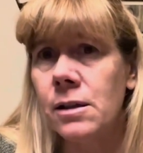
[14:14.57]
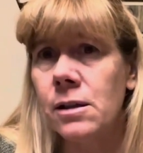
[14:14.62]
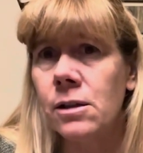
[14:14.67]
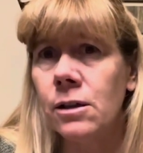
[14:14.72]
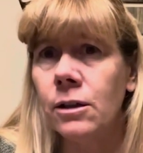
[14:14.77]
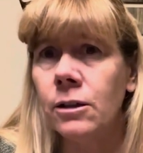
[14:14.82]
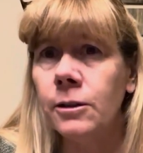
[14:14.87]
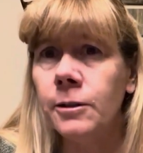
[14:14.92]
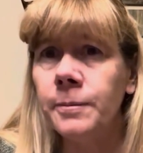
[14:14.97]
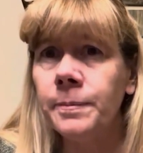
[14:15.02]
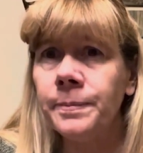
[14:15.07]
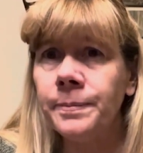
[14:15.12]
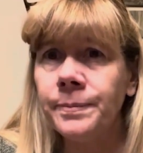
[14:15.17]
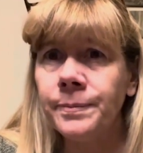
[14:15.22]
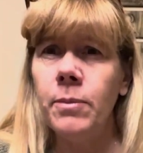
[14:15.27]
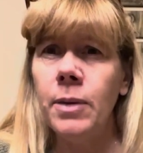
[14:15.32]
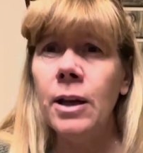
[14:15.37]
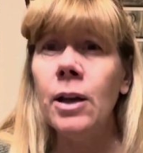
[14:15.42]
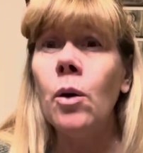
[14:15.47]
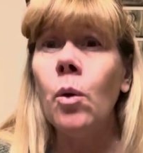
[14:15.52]
So
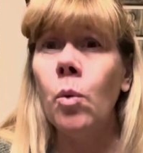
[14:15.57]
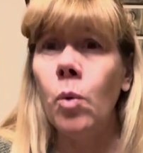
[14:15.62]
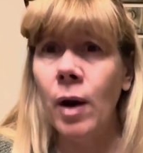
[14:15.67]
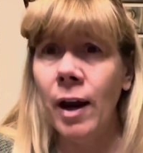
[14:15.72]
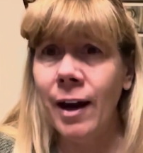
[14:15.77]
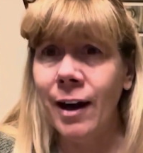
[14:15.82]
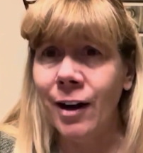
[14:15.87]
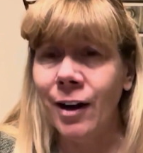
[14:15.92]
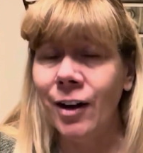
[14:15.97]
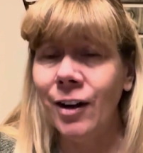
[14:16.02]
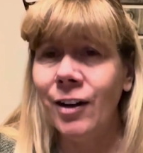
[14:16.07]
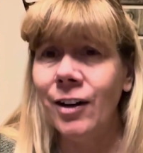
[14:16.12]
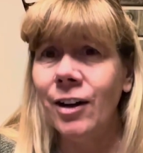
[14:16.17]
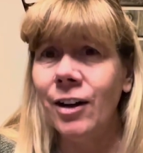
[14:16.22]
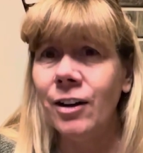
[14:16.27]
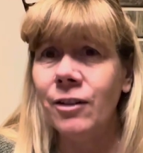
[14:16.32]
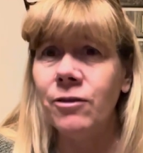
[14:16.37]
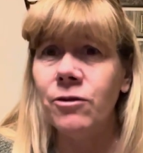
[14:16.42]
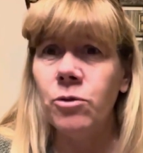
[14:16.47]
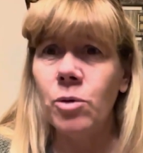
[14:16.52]
be aware
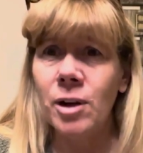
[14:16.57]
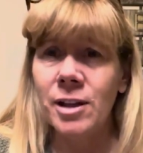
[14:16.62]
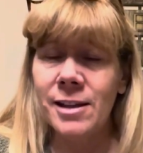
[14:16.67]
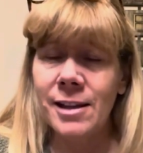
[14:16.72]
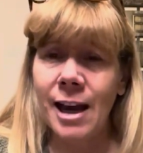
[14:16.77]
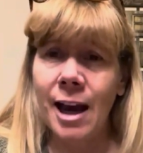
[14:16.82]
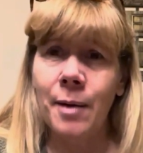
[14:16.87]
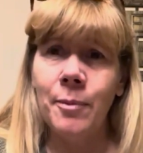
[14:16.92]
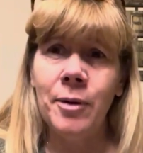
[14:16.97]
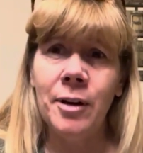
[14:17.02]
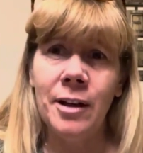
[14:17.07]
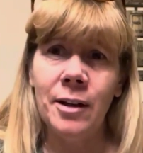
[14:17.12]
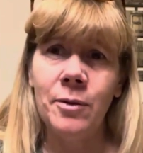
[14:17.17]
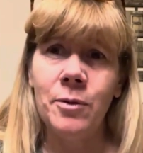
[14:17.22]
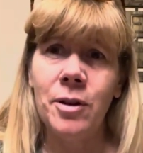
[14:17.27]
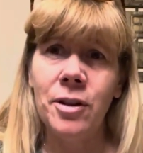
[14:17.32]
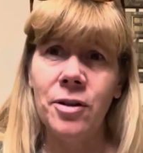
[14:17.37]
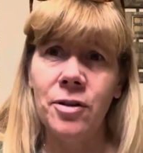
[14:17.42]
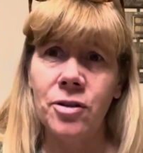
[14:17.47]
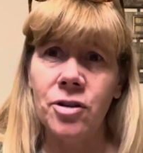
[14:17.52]
of what's happening
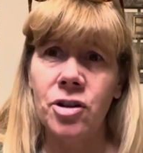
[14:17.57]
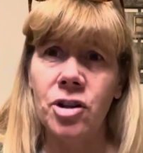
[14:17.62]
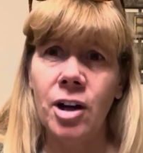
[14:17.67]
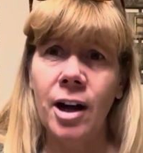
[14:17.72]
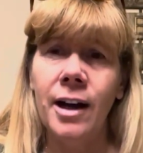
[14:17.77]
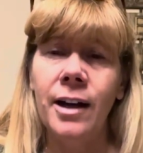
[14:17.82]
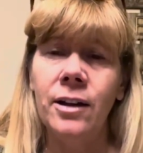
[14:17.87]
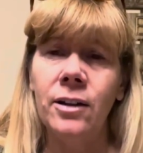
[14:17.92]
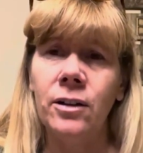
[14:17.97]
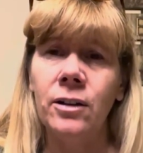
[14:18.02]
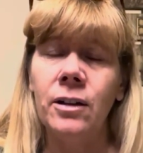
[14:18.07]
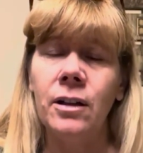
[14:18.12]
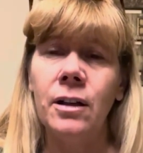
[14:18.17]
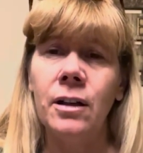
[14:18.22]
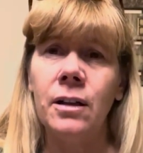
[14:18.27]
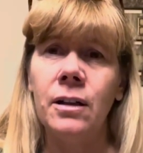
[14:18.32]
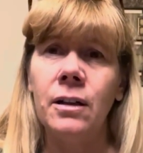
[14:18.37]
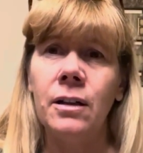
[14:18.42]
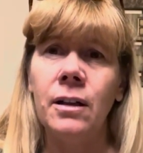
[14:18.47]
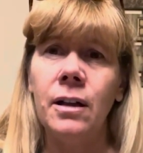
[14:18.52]
with your child
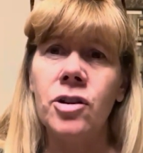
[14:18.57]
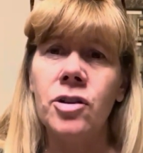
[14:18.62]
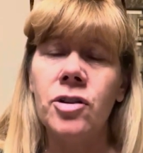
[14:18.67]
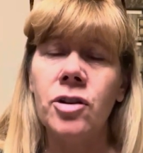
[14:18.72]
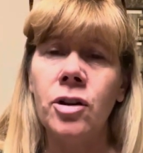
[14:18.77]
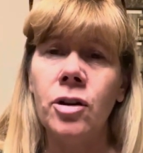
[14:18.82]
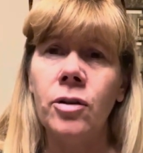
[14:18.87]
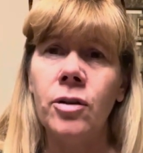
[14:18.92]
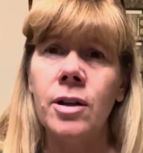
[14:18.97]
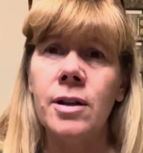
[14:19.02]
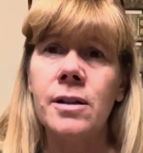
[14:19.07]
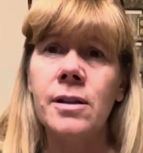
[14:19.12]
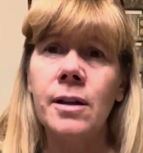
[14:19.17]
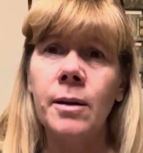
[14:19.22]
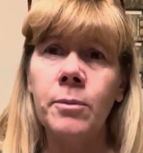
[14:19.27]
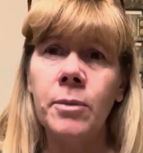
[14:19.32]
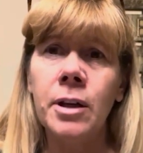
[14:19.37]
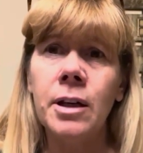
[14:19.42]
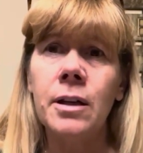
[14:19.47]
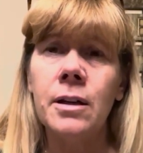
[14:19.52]
and just know that
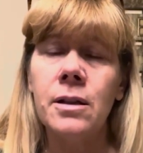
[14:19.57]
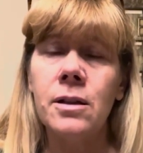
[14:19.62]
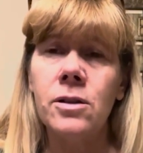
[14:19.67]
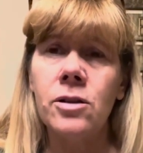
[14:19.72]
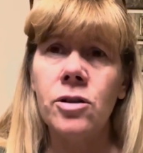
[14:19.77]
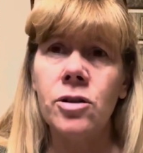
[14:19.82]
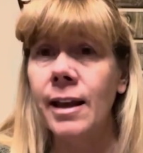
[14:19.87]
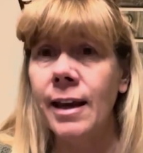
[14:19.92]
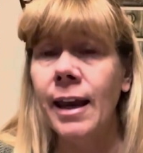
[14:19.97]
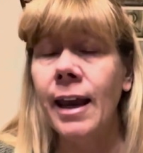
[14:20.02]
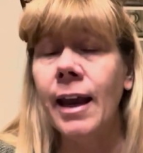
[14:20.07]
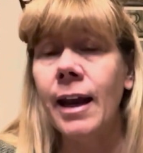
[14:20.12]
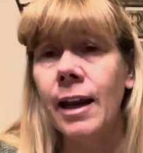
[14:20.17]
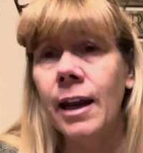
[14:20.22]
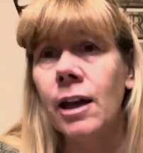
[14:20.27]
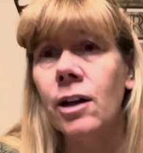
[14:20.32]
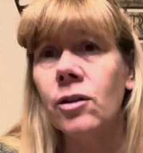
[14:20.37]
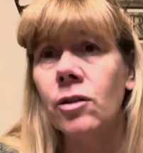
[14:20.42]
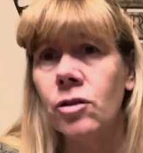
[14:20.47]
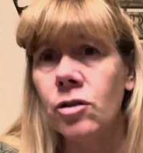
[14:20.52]
some kids they can't
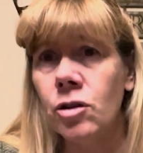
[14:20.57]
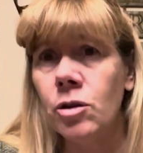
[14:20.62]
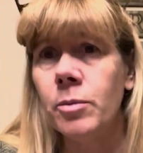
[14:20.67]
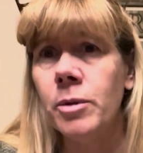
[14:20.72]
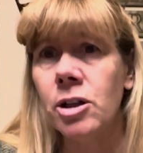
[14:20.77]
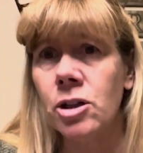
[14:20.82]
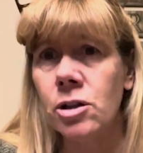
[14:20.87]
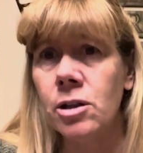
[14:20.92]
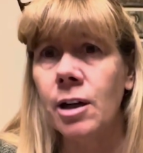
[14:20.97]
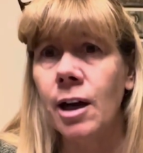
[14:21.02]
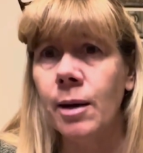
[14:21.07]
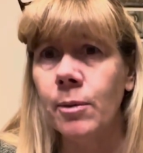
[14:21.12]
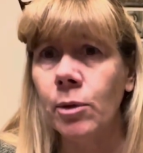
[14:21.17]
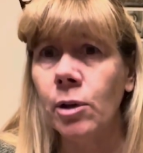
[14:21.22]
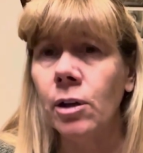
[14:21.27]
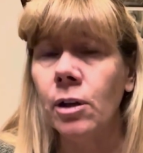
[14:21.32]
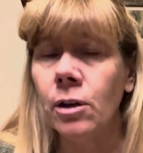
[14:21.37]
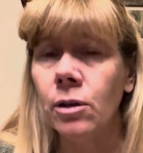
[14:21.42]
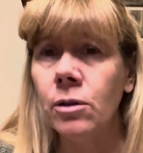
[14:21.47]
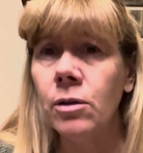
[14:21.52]
handle too much time
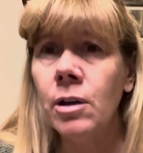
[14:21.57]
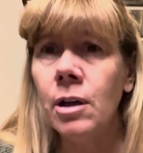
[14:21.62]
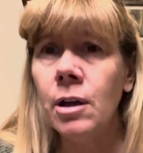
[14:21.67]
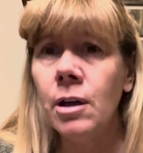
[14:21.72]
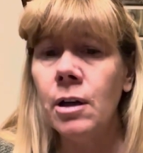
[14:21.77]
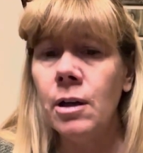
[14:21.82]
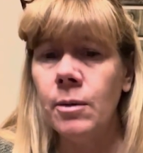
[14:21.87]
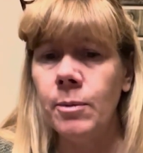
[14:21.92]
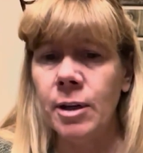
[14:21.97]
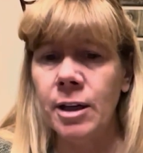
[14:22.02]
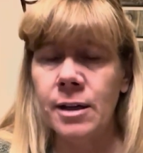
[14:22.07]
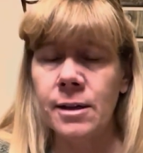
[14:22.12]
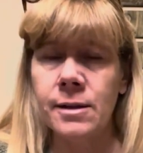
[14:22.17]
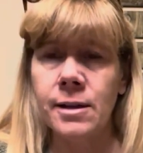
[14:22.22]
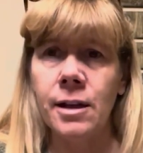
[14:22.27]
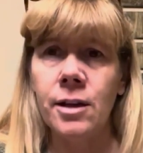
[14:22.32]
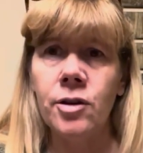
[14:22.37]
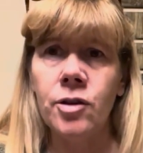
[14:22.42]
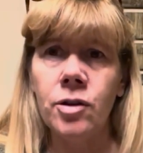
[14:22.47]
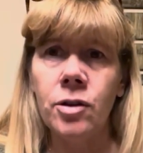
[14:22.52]
alone because
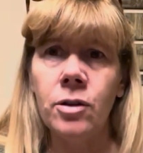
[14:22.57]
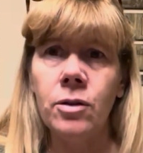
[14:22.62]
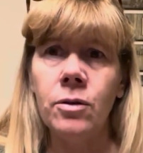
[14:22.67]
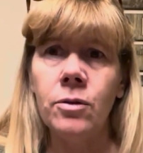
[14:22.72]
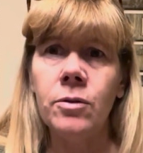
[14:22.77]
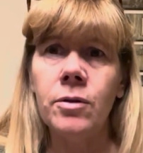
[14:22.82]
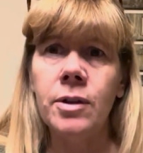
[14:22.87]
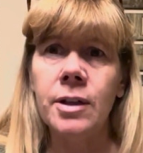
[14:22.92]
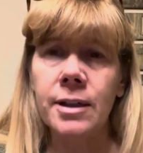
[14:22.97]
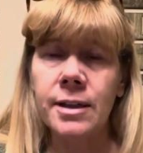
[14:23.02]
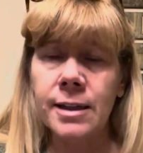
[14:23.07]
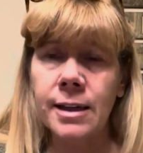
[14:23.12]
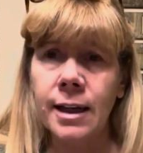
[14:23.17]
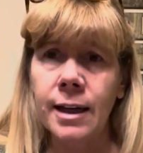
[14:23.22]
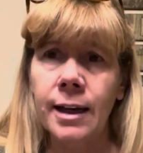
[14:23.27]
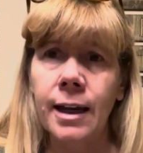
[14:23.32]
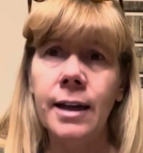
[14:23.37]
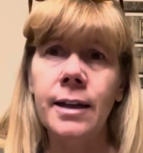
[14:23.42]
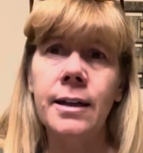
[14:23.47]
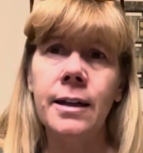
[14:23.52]
they do
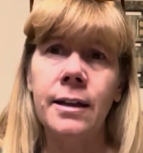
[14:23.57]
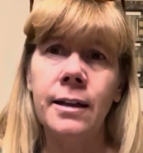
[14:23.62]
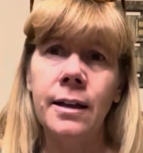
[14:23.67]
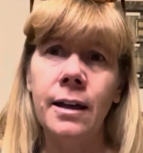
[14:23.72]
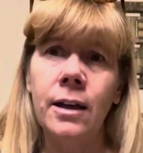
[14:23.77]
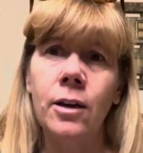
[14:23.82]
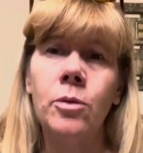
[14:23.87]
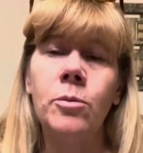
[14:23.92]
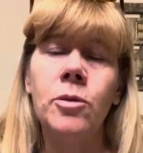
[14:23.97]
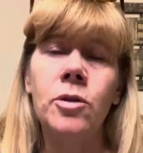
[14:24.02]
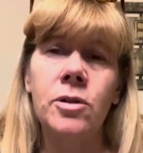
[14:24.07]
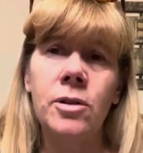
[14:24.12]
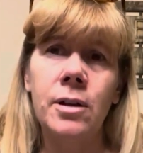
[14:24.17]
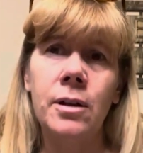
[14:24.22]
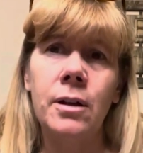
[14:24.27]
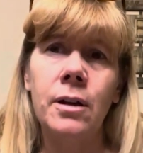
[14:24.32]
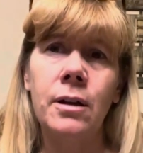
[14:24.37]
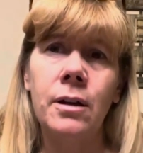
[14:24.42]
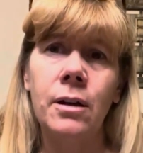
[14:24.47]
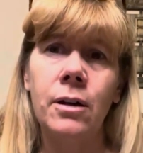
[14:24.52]
disconnect and they almost
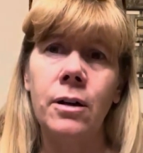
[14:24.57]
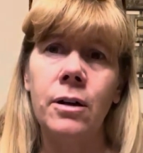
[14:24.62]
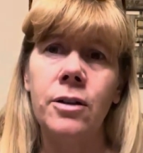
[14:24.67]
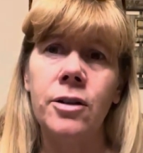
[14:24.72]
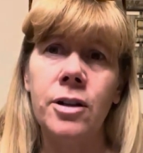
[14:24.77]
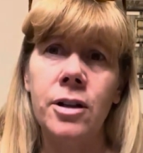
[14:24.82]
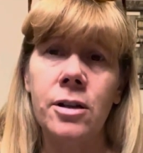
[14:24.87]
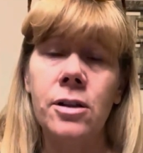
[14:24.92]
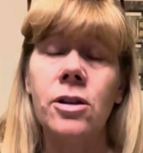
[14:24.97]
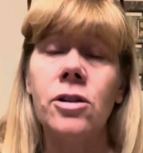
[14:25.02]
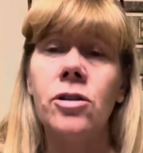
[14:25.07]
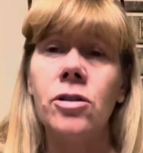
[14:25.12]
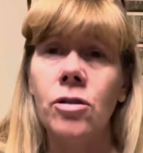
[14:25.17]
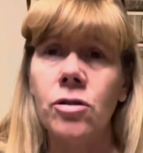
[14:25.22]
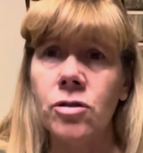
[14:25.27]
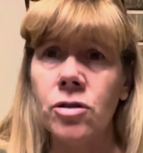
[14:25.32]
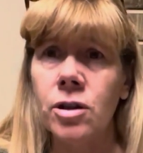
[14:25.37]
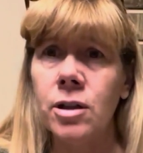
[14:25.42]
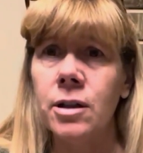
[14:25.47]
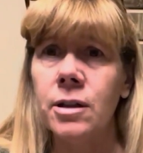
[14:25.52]
are
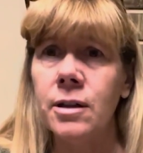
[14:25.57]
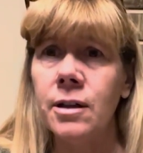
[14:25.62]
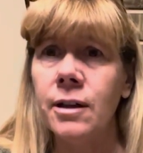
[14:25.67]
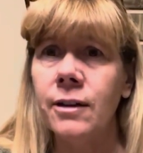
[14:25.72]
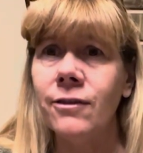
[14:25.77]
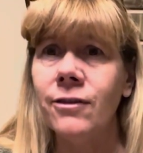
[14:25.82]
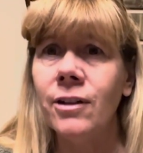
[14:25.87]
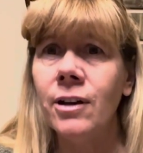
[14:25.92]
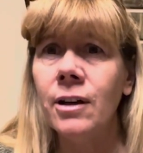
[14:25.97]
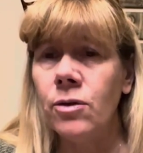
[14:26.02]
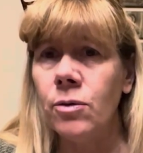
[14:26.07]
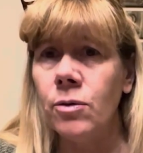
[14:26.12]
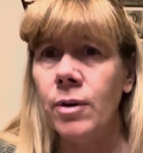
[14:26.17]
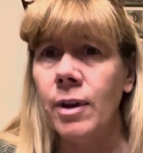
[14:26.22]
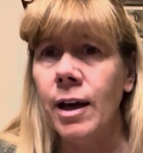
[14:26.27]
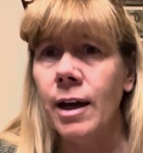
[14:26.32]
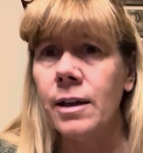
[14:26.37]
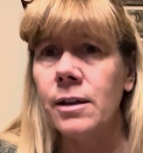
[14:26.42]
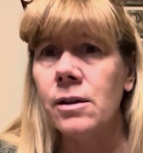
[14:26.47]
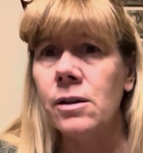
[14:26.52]
disassociative through
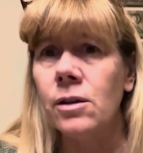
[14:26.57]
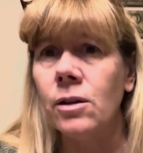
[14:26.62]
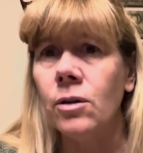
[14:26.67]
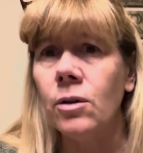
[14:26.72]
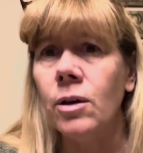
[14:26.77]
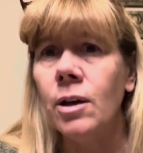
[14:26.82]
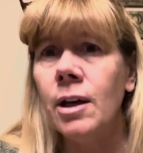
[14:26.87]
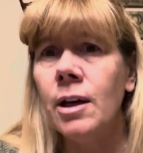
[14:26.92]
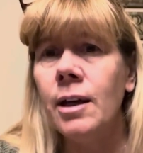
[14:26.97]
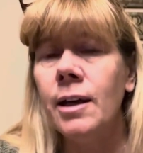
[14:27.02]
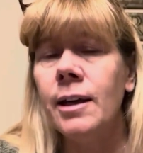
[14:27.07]
that. So